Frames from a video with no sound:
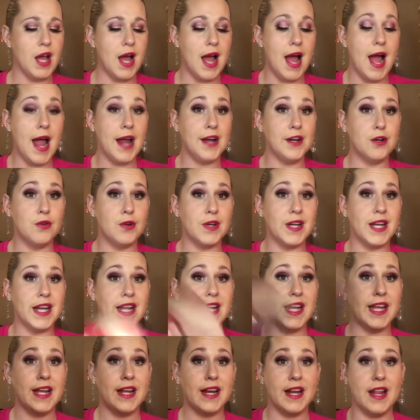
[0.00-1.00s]
I don't
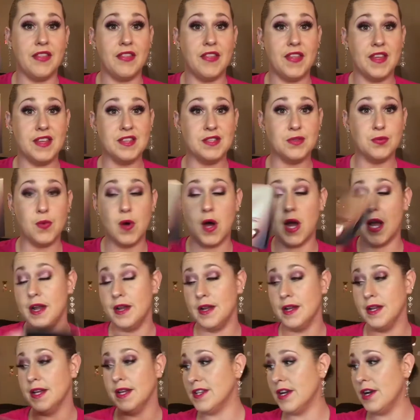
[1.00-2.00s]
need this
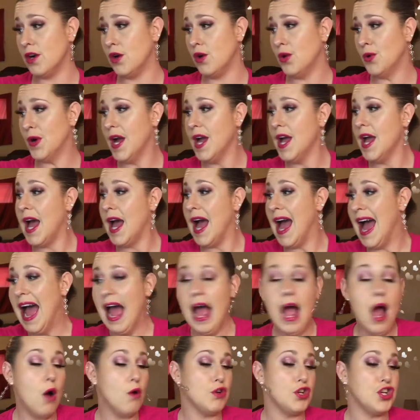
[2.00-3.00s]
one, so
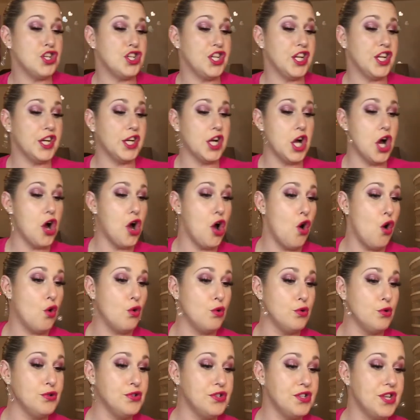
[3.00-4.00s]
out she
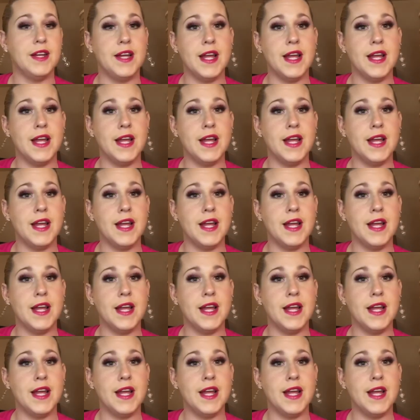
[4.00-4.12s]
goes.